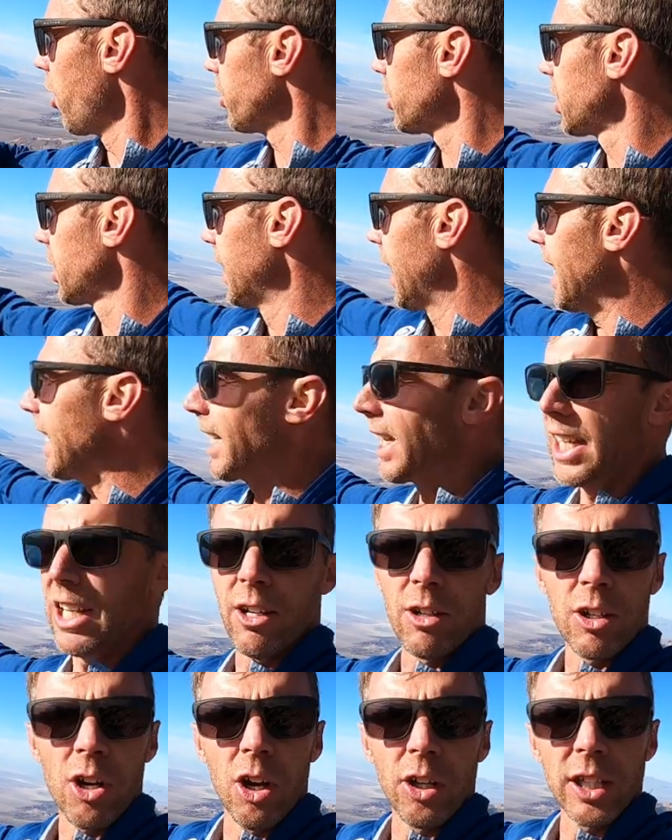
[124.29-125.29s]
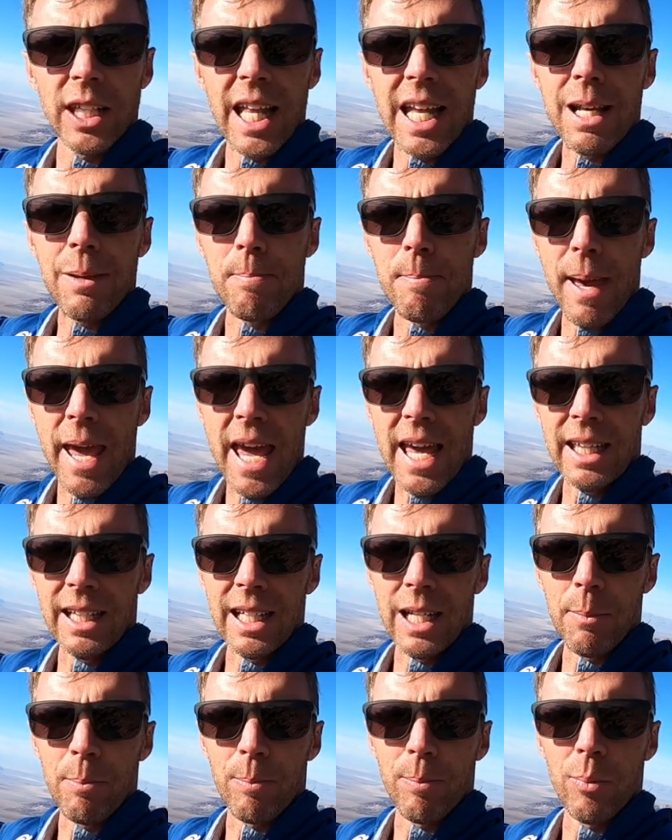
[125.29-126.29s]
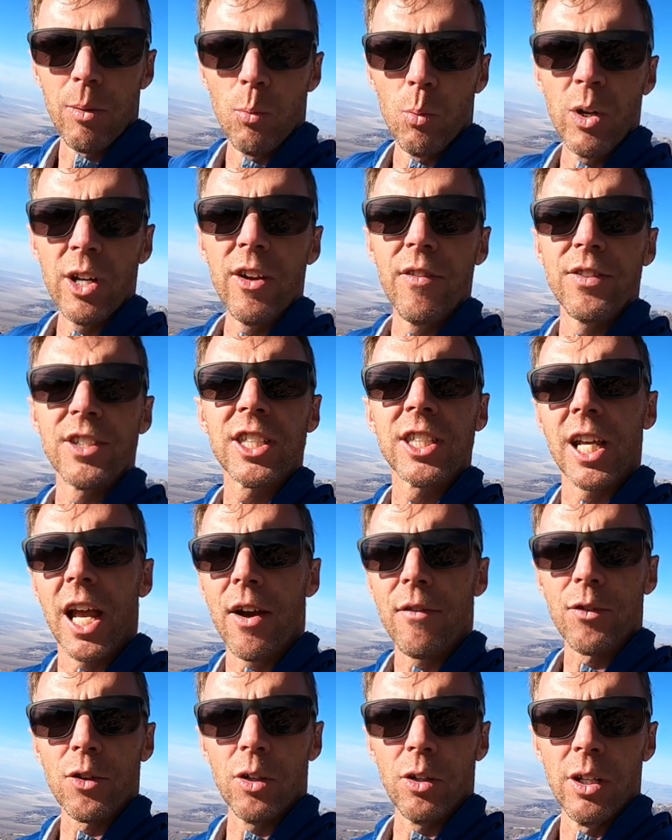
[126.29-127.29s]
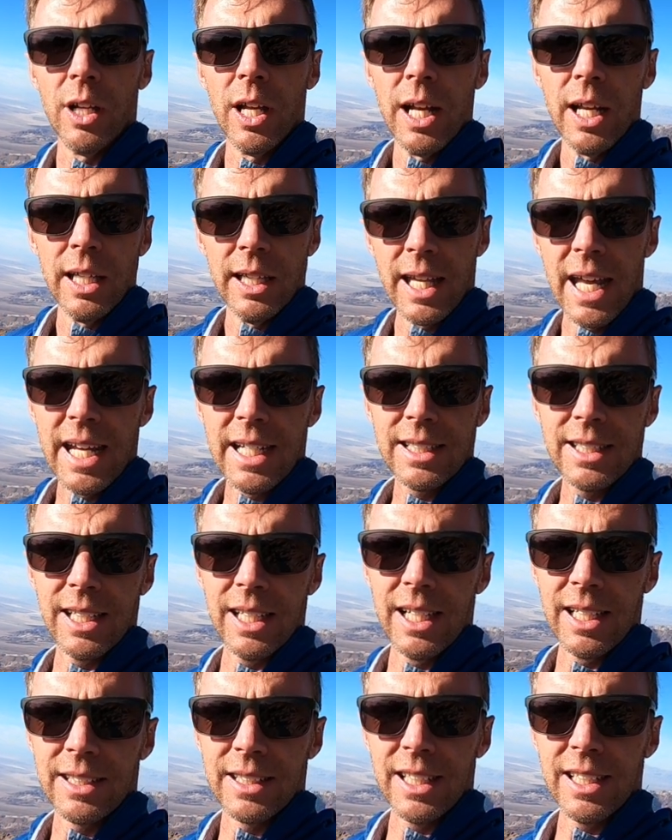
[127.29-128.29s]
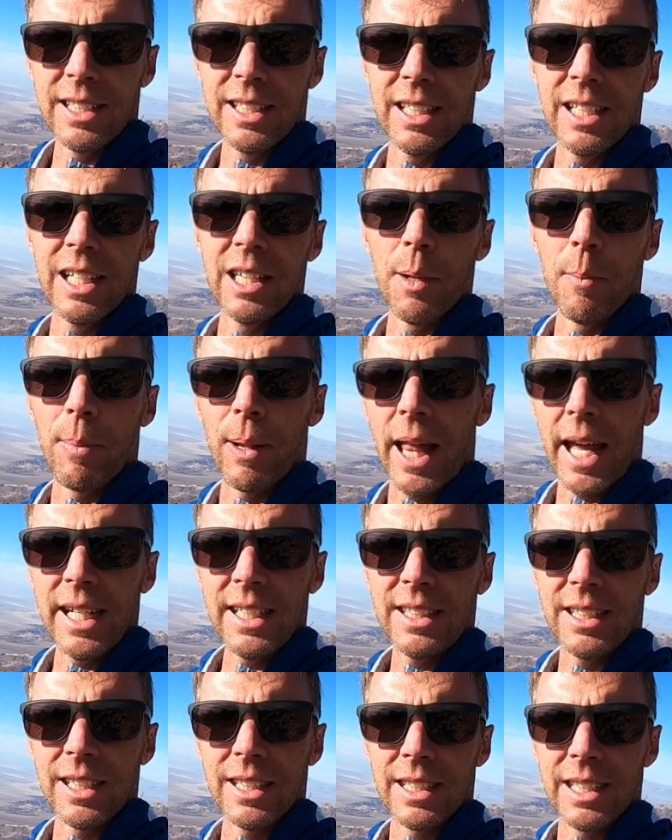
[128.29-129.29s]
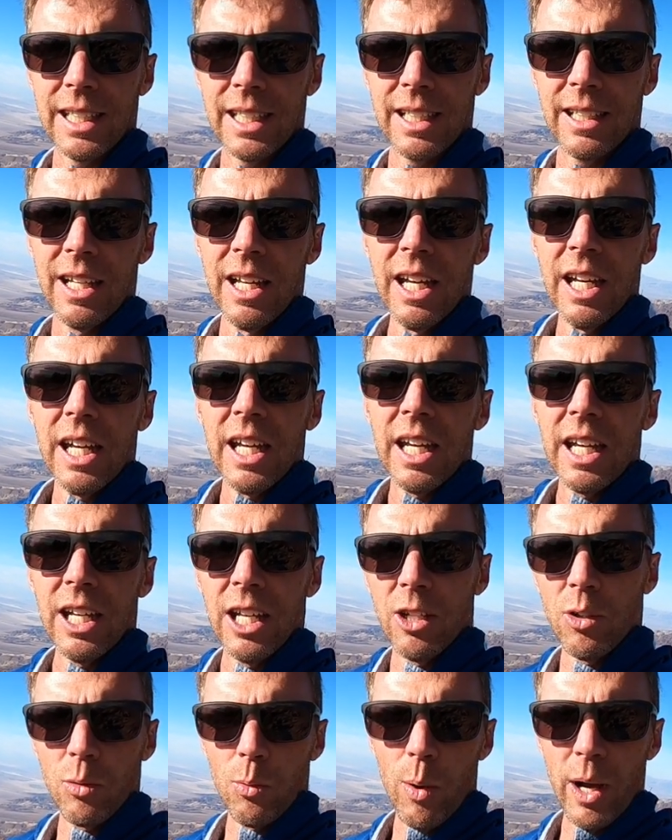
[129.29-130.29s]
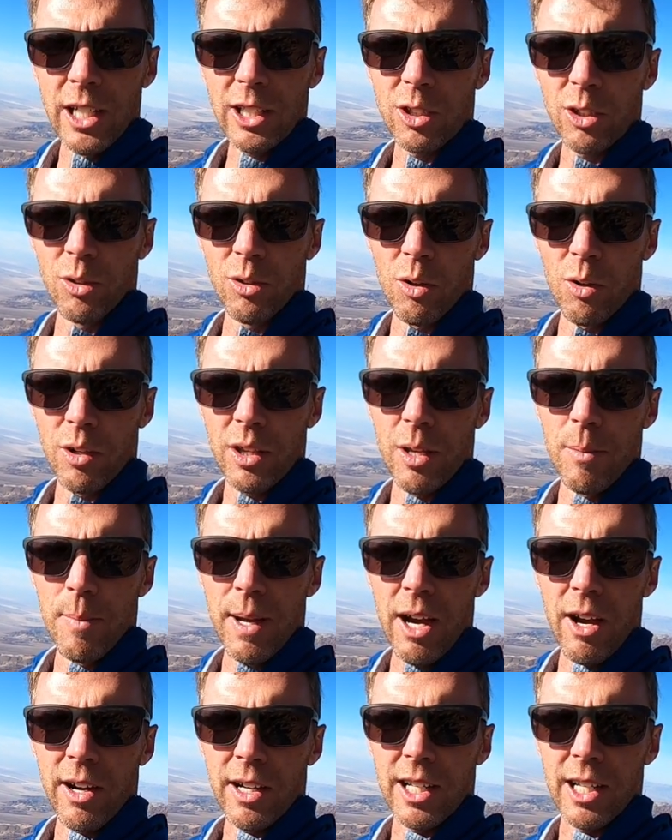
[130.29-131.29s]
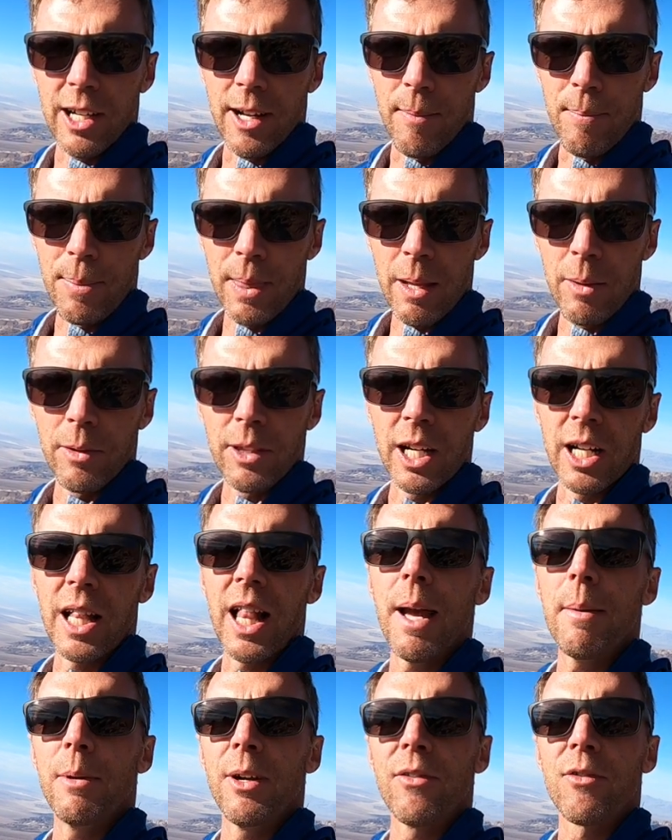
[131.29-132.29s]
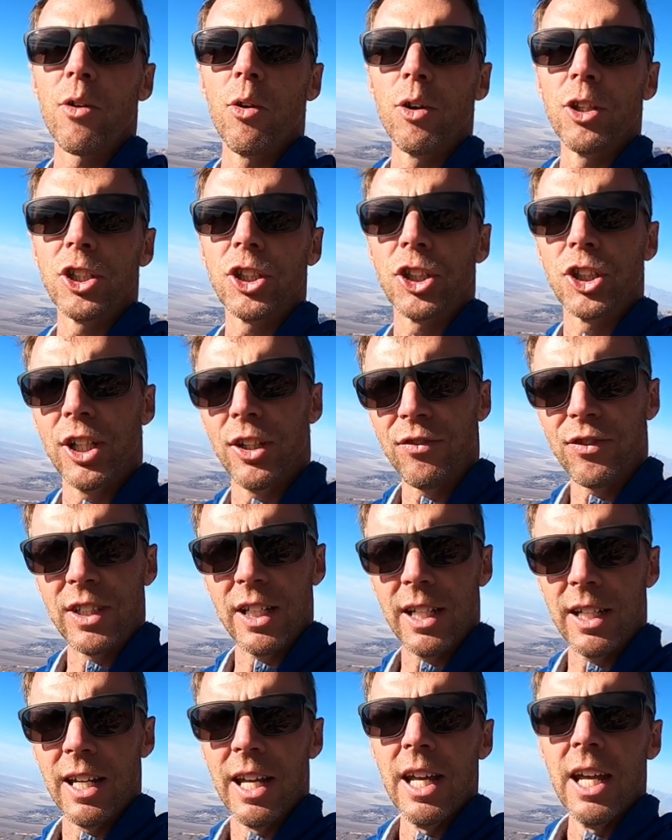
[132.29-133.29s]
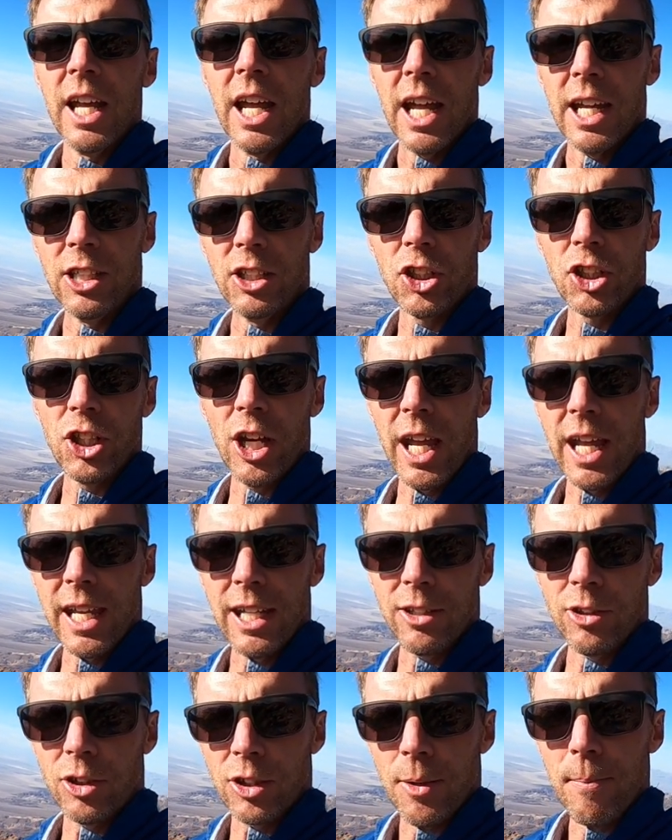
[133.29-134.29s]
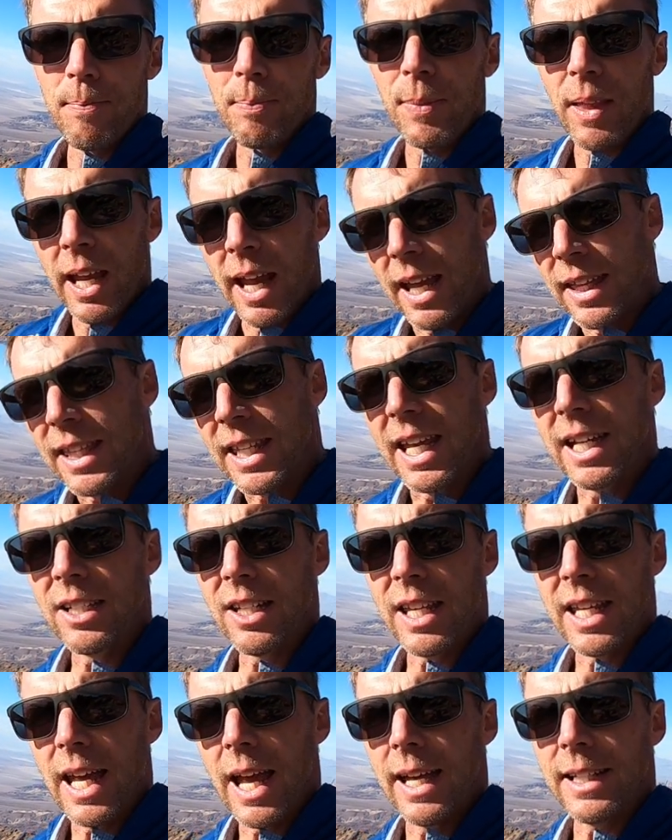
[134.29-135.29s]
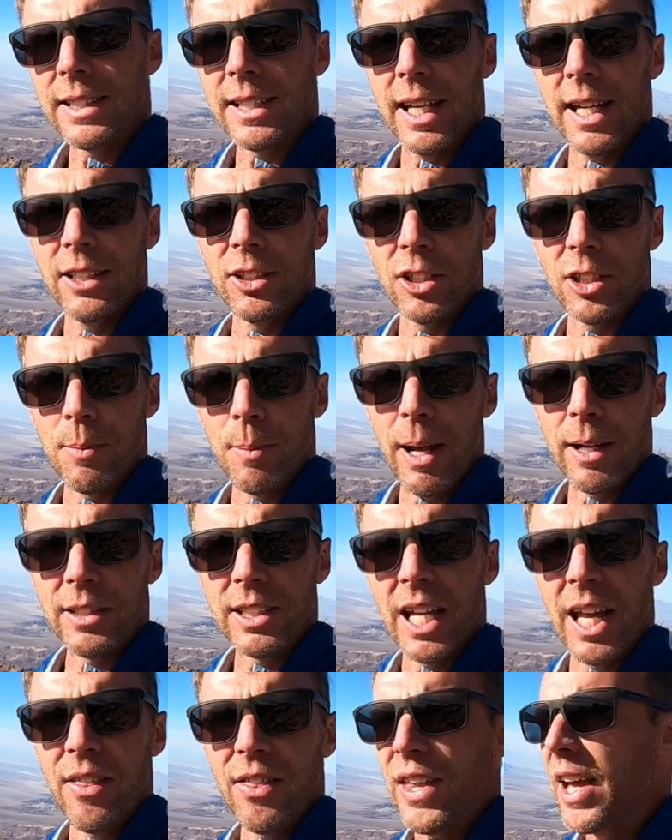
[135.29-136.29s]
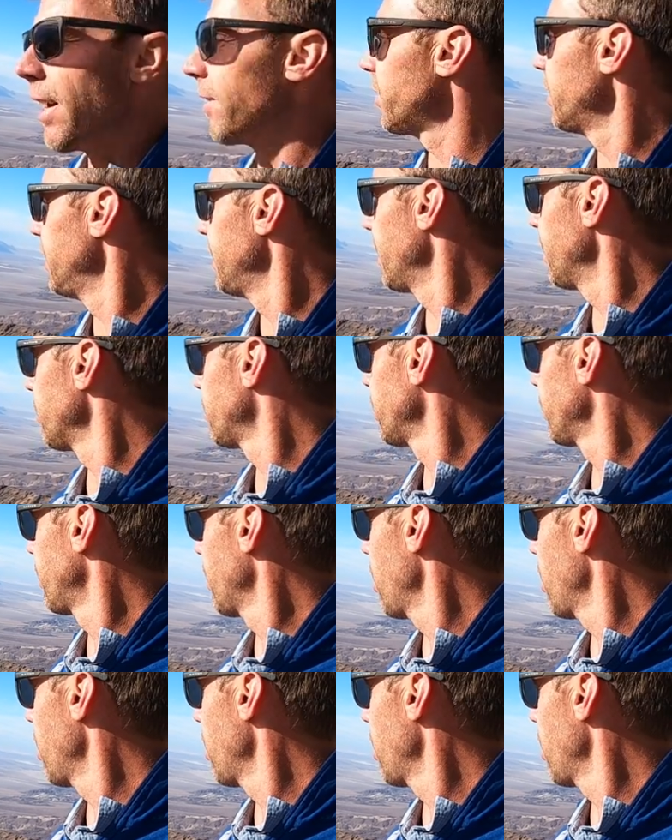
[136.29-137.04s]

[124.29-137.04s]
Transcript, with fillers: large lake here called Lake Manly, one of several lakes that existed in the Pleistocene in Western North America. The climate, of course, shifted and changed at the end of the ice ages about 10,000 years